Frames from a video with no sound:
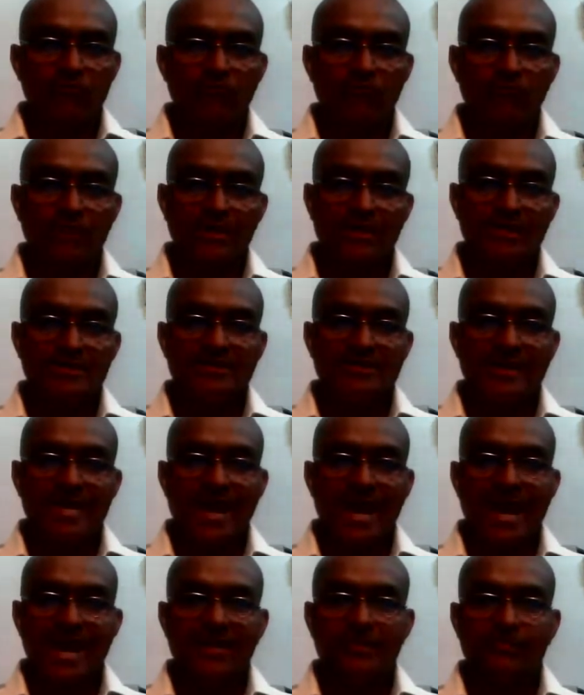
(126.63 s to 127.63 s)
When does
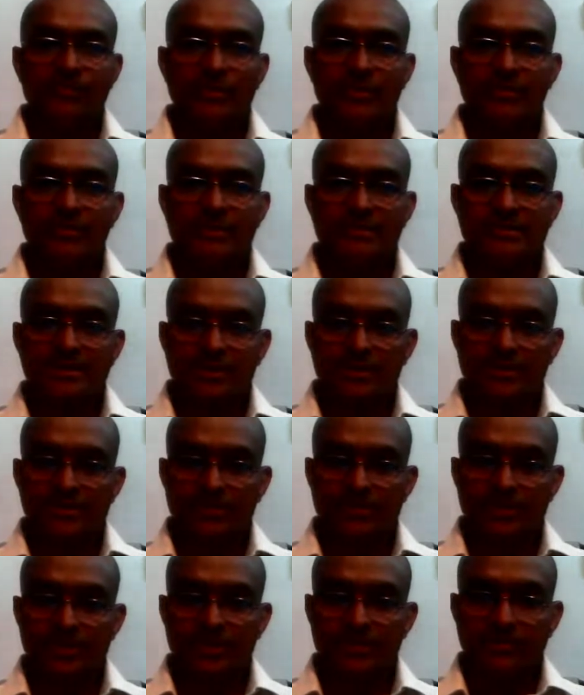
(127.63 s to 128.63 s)
the Act prohibits a
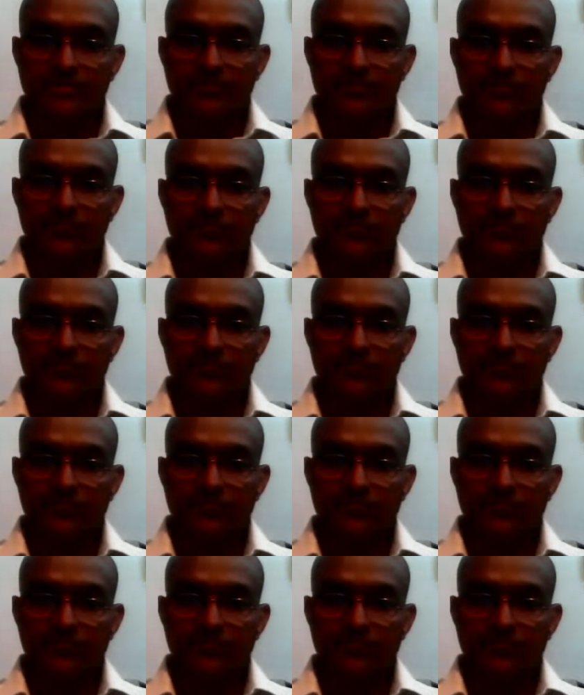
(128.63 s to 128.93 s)
company